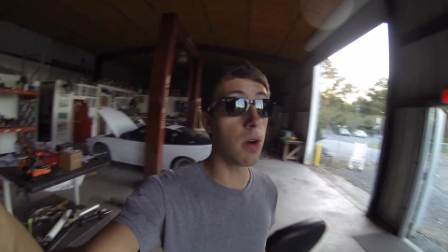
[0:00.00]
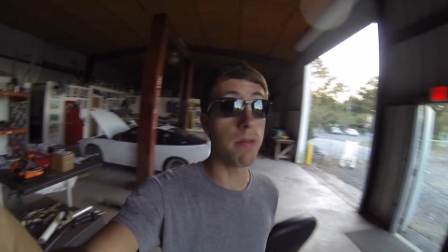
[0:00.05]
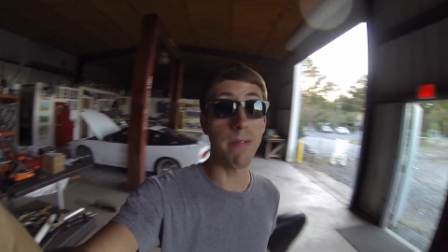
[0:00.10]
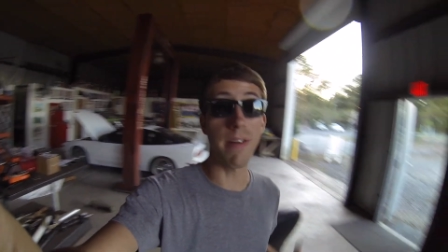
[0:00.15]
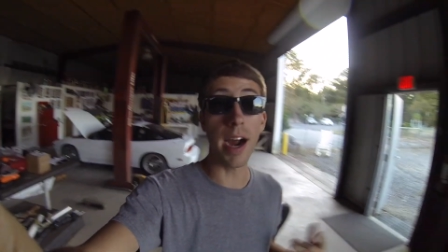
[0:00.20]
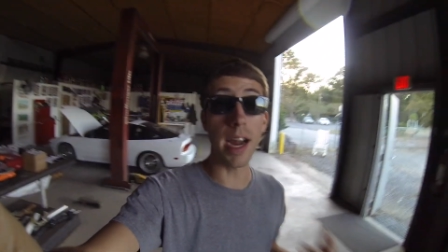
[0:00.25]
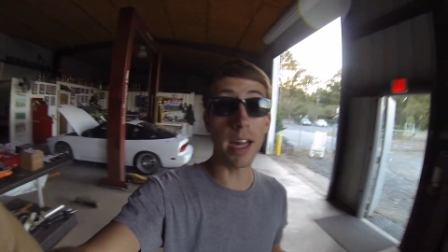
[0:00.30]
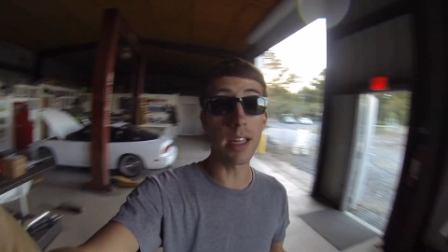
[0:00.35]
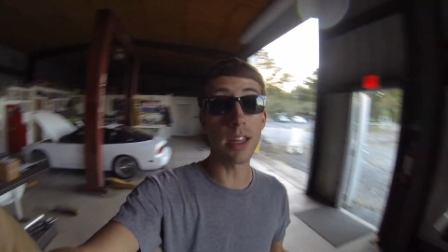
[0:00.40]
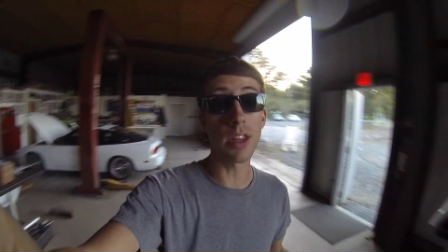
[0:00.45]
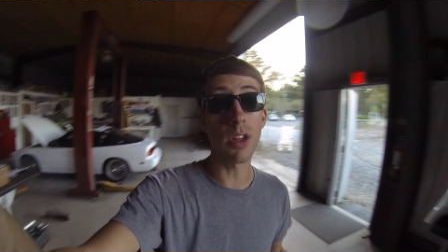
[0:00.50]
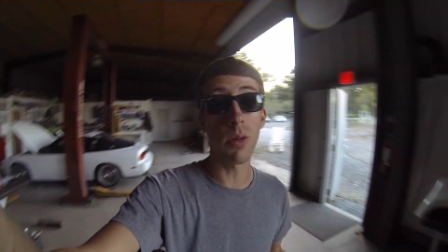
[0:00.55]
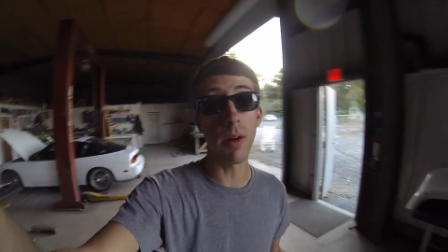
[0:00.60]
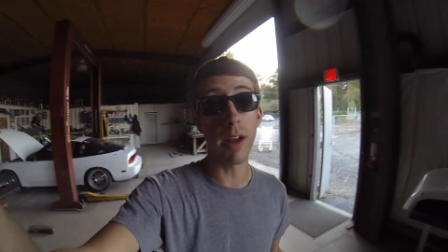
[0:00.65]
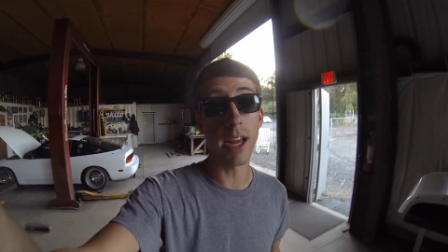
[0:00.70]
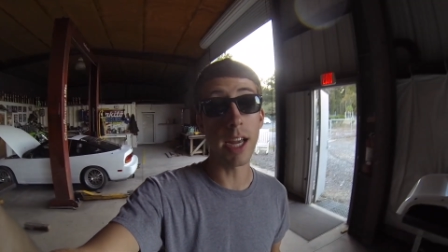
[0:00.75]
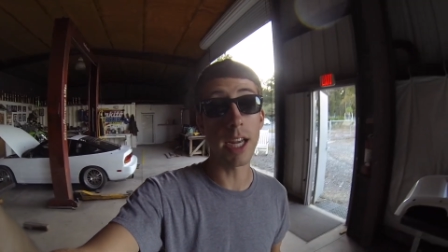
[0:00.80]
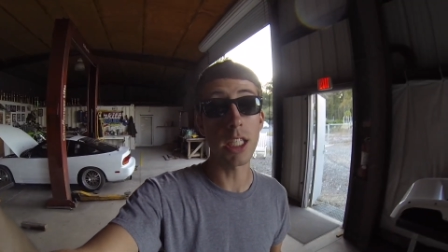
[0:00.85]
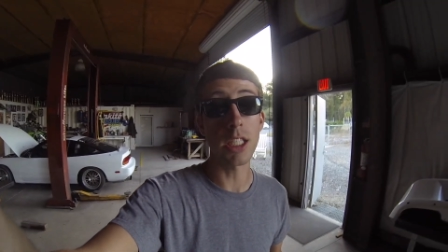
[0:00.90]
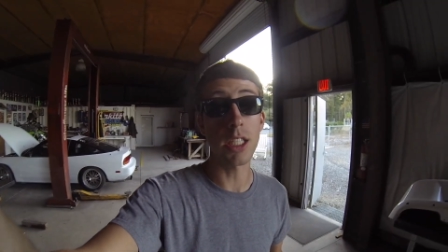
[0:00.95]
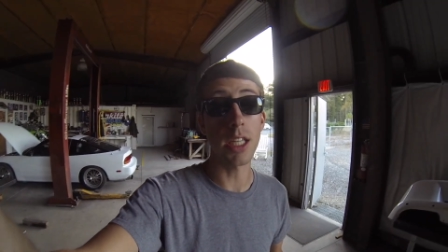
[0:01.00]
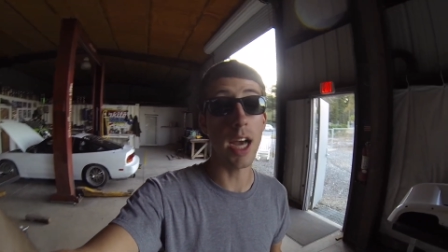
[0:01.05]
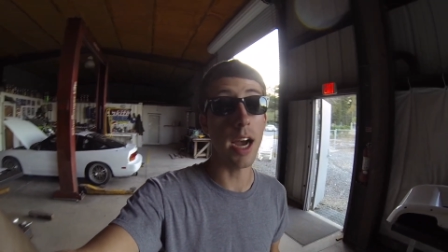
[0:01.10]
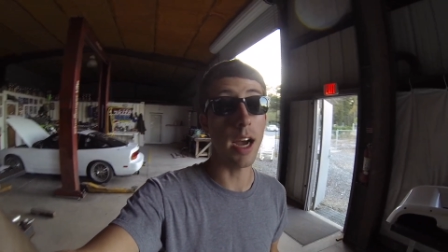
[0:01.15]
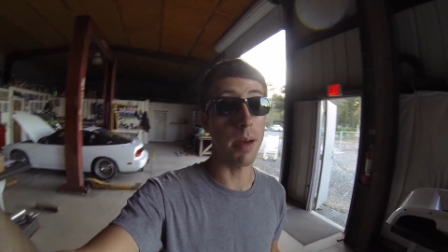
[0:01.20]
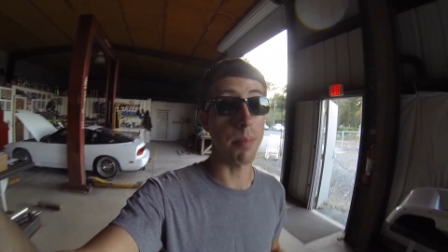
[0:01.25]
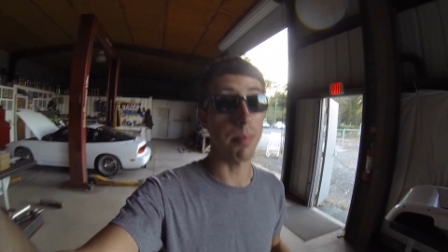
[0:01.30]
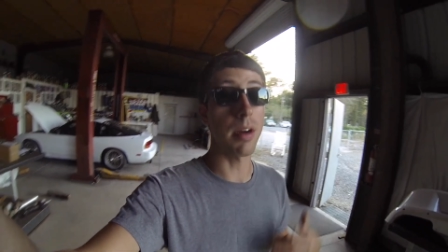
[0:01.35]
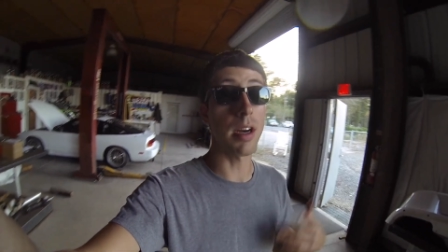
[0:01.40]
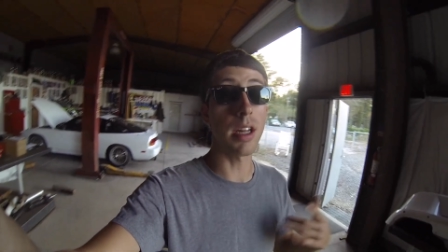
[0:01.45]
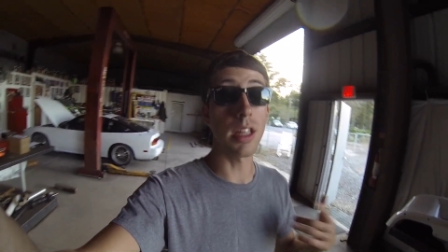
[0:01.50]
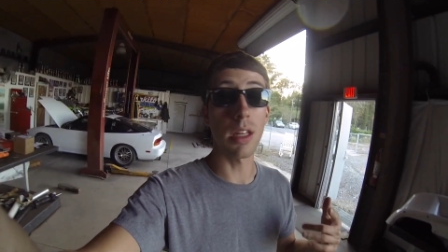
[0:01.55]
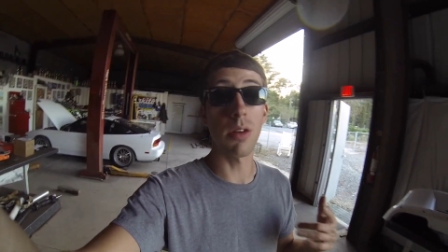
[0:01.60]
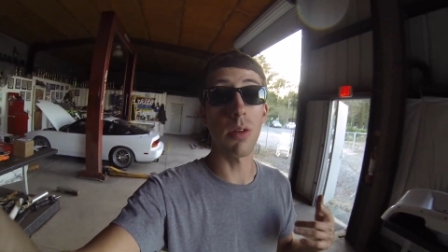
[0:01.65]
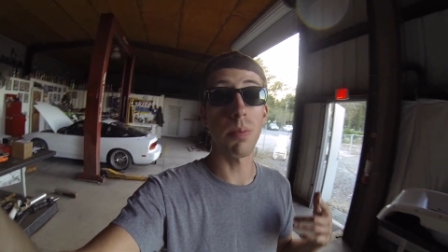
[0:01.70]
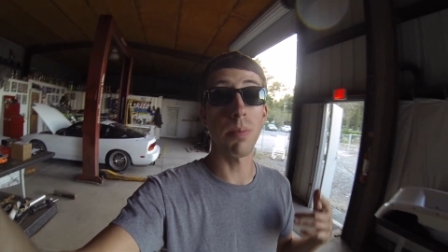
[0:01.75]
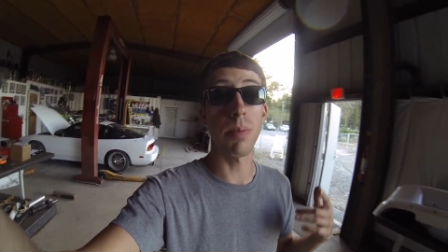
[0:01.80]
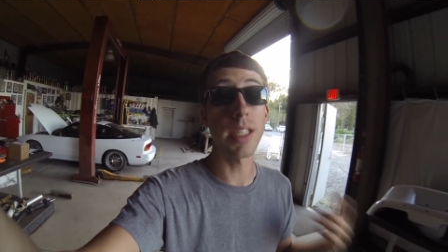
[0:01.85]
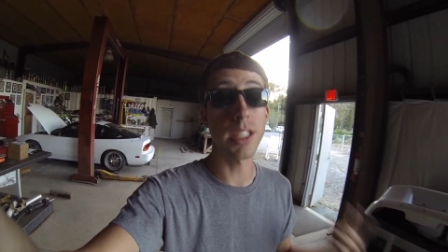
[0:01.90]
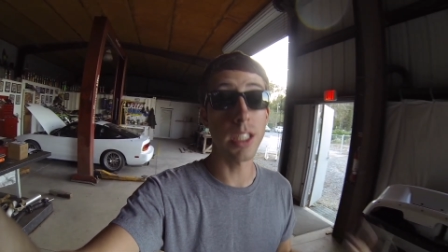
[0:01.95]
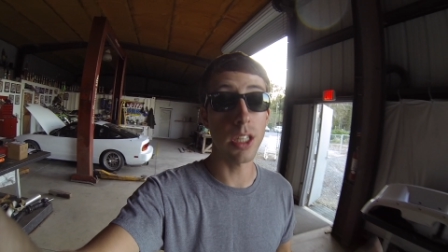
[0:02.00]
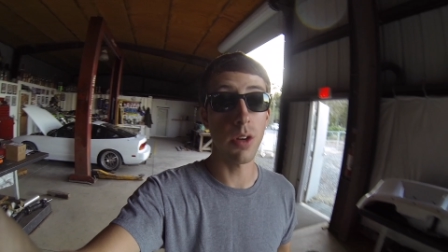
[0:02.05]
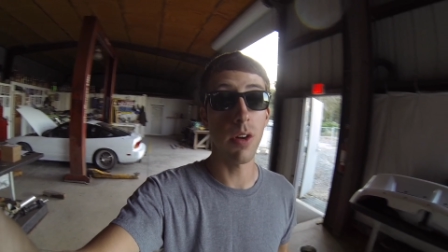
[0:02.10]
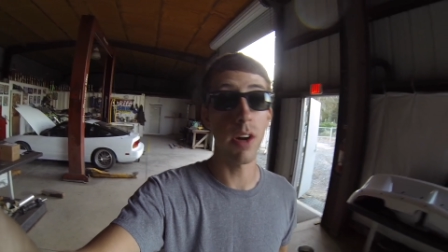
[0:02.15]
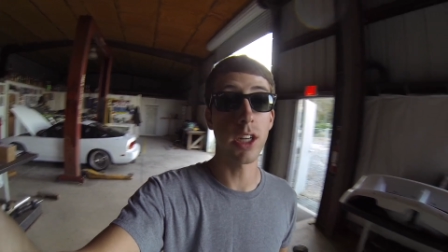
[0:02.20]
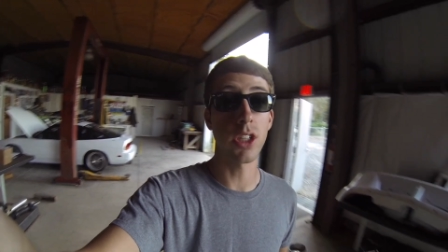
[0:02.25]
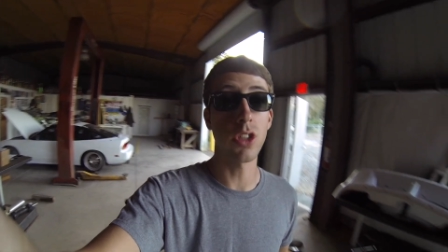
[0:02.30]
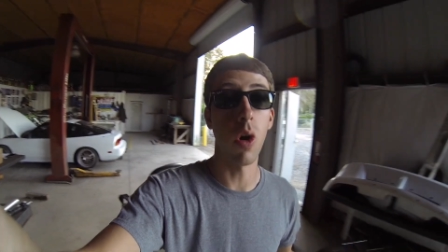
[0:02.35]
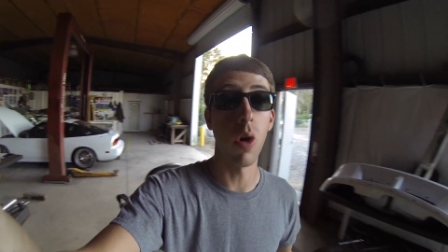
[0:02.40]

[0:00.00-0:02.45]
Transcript: filing the rings, uh, putting the piston rings